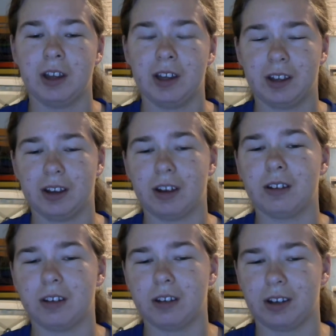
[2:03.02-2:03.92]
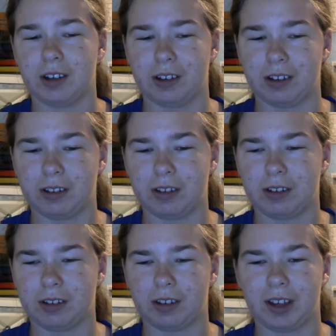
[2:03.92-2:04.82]
it actually
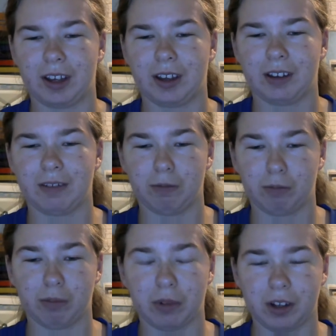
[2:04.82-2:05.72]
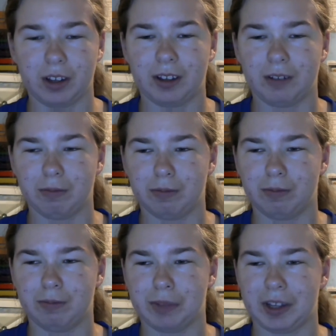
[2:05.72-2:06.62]
is like pretty
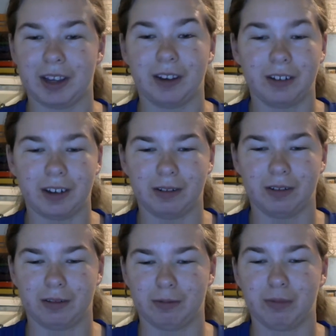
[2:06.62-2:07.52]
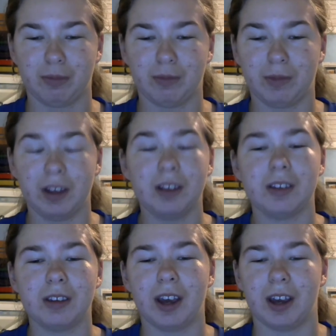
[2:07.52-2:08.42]
big or good
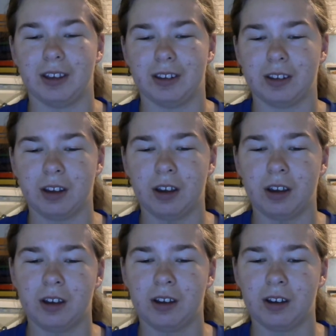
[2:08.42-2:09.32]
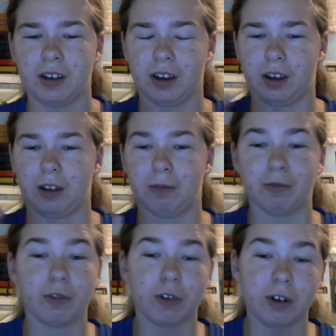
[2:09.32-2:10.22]
size um,
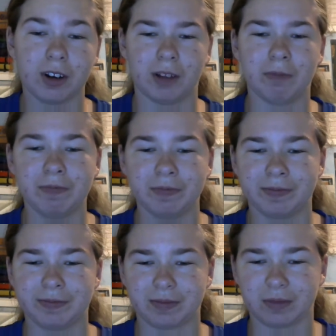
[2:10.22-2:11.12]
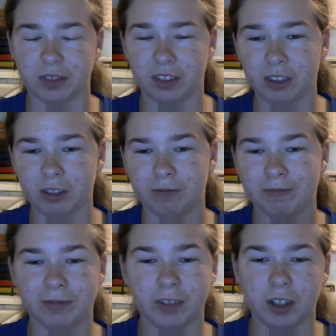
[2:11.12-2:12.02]
for him
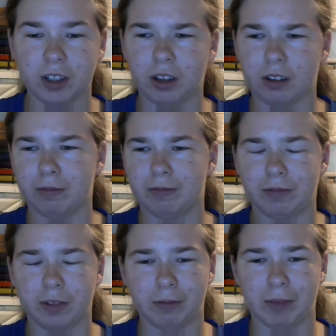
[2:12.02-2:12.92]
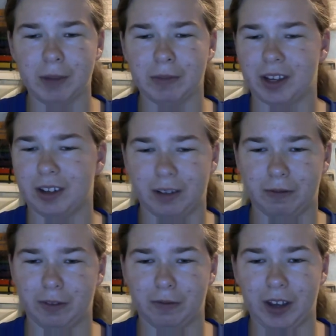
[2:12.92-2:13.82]
so in my mind it
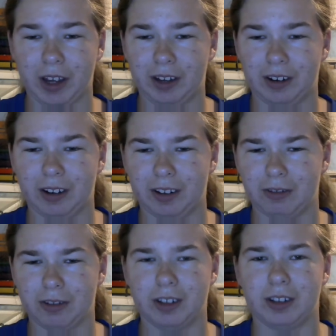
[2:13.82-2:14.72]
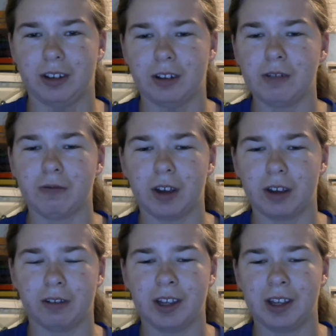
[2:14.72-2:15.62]
was fine and she said oh well